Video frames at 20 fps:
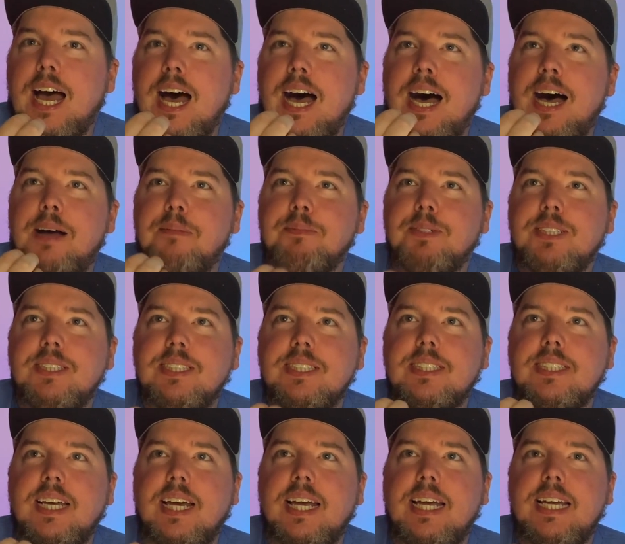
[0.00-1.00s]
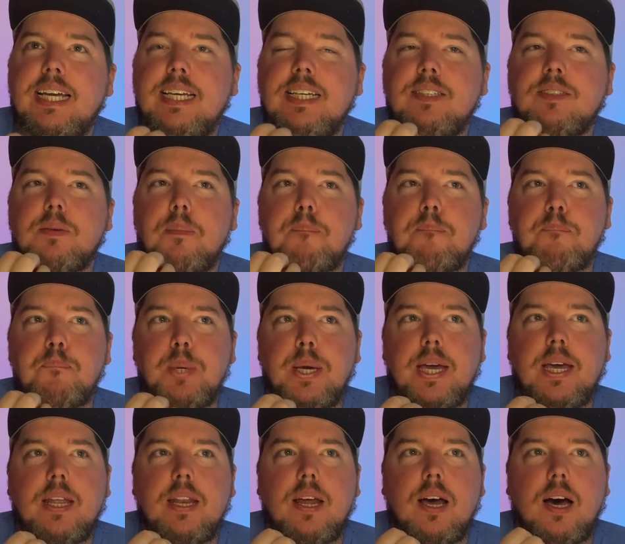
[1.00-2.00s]
I'm going to say he's a
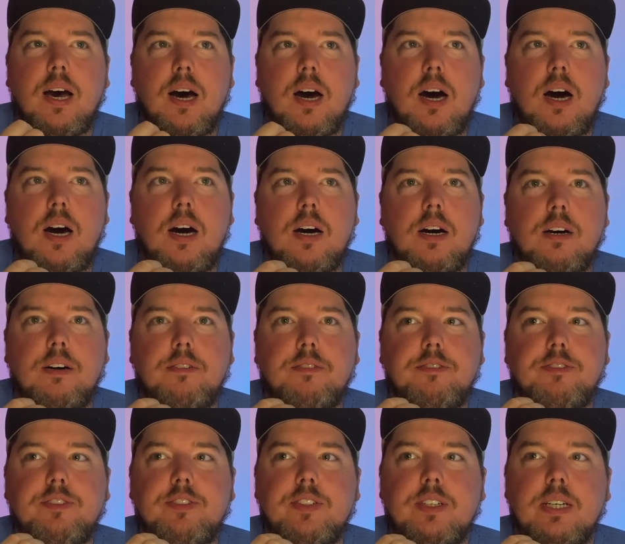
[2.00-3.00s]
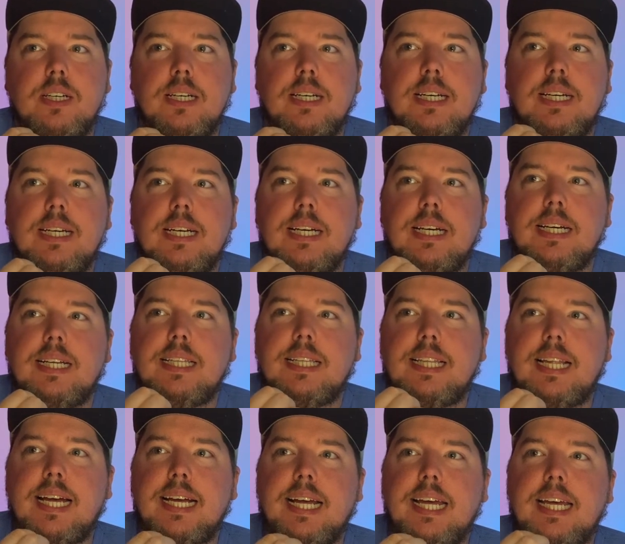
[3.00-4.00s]
bit of,
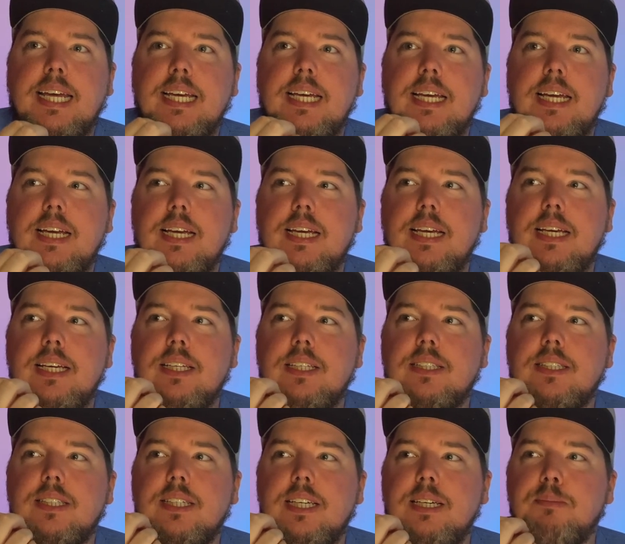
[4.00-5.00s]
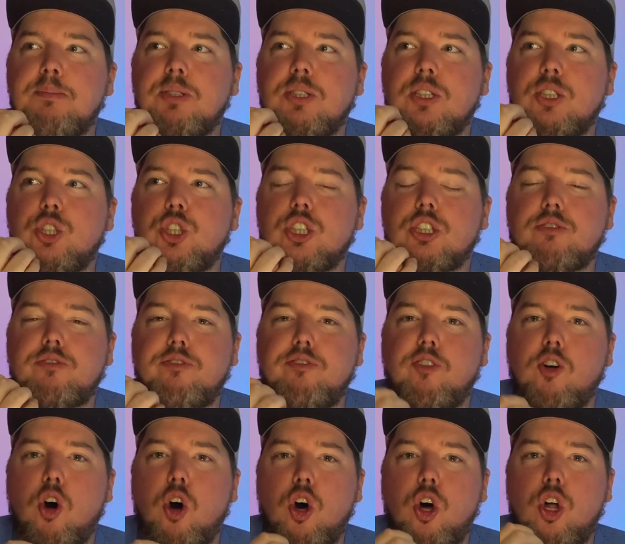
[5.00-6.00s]
like, he seems to just
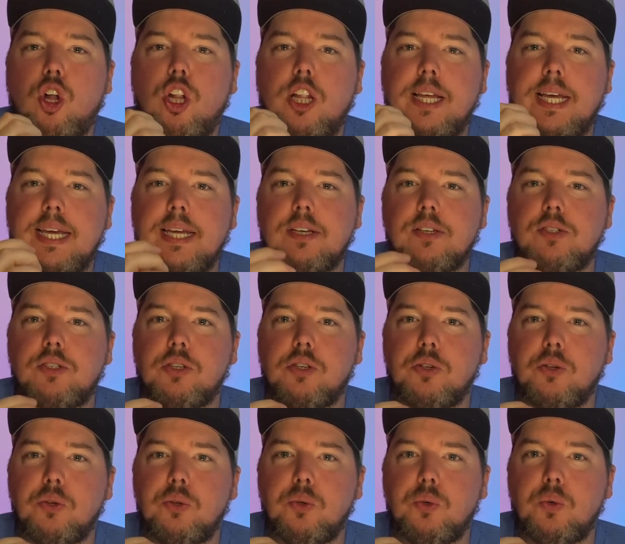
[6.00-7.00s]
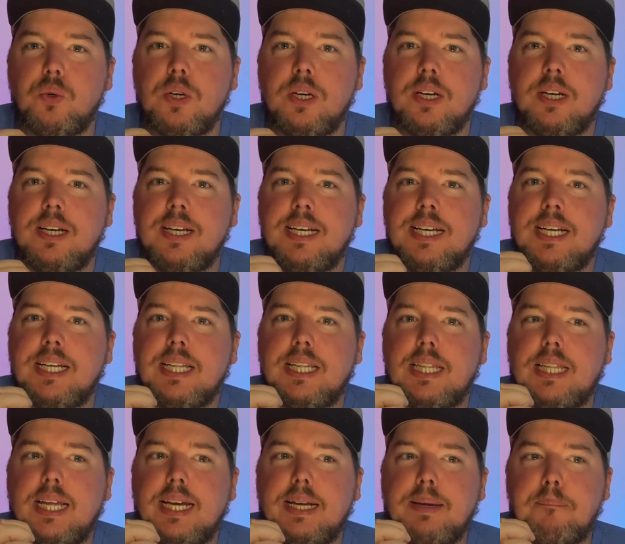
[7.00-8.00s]
fall into,
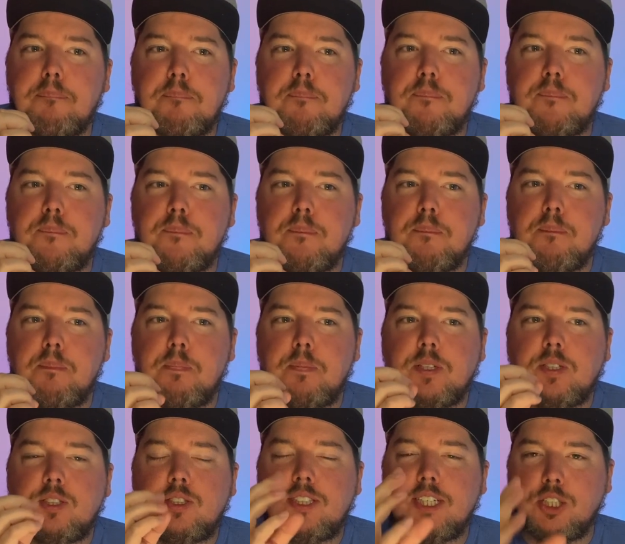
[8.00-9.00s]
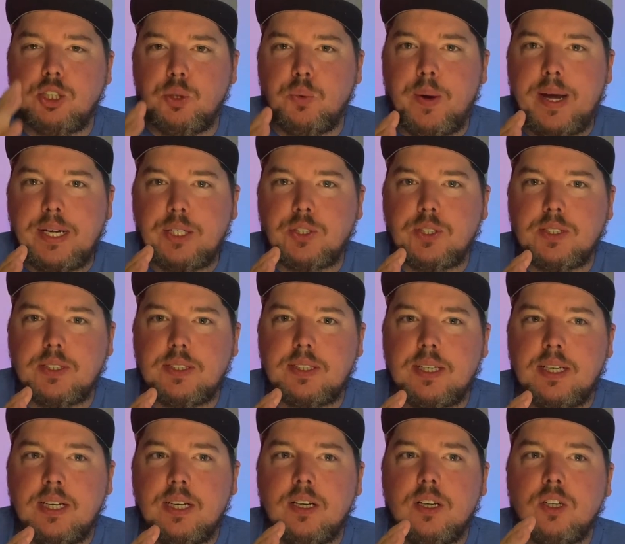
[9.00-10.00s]
like, situations.
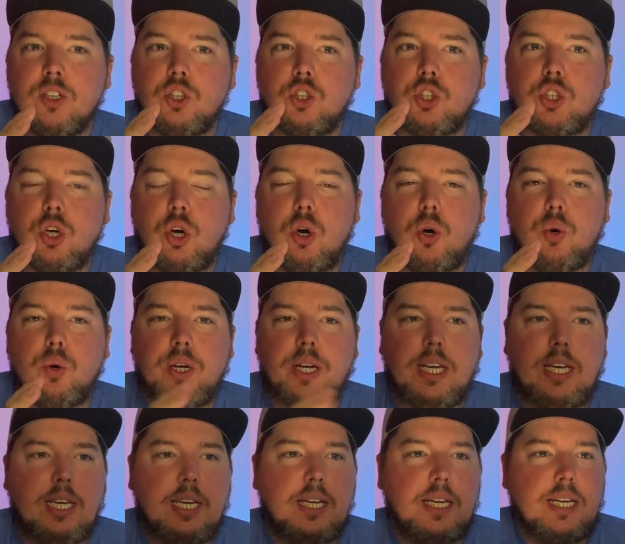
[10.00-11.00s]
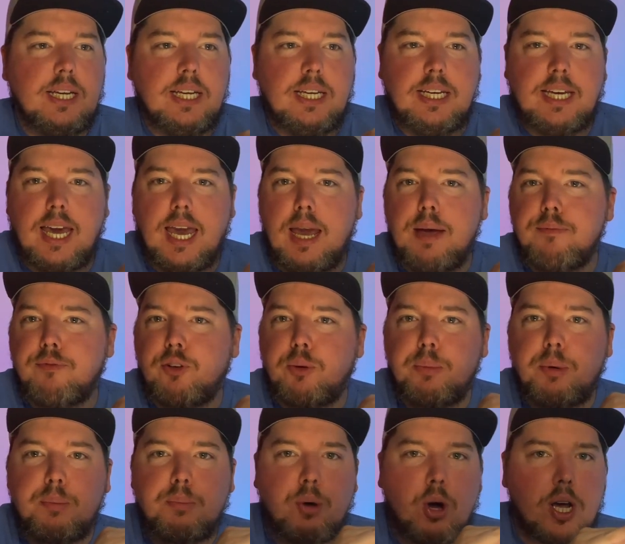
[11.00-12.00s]
So he came from
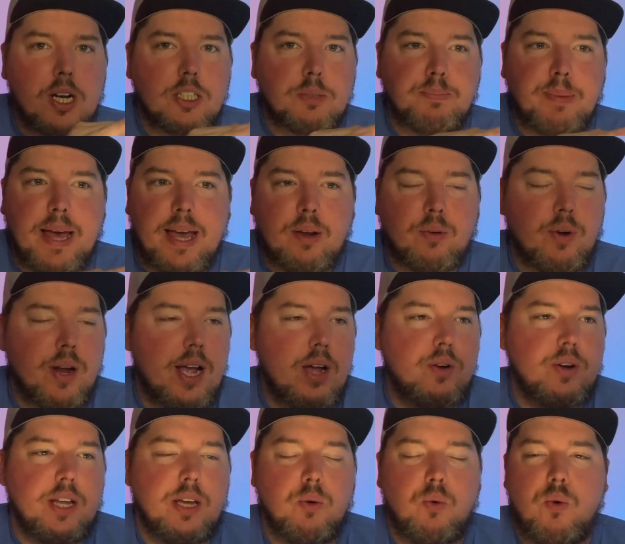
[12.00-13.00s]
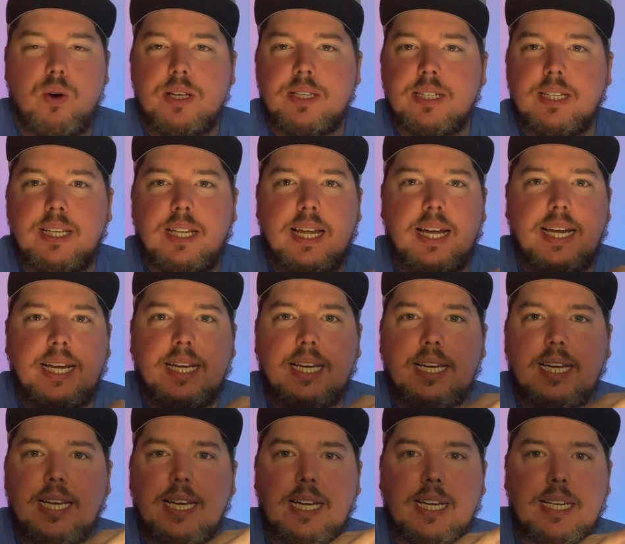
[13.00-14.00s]
a modest background. It wasn't like
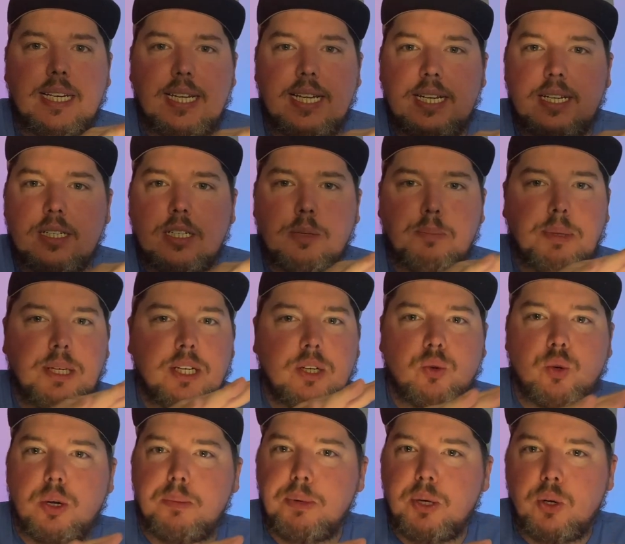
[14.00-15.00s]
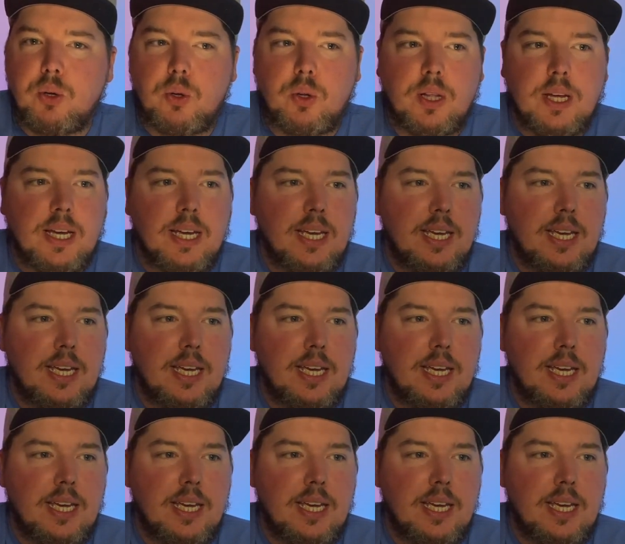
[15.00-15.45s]
he needed to be a criminal.